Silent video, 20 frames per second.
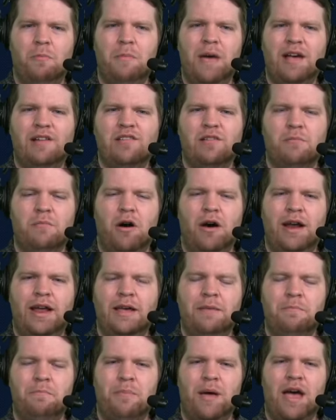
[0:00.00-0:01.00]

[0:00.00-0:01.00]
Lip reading: Make some money.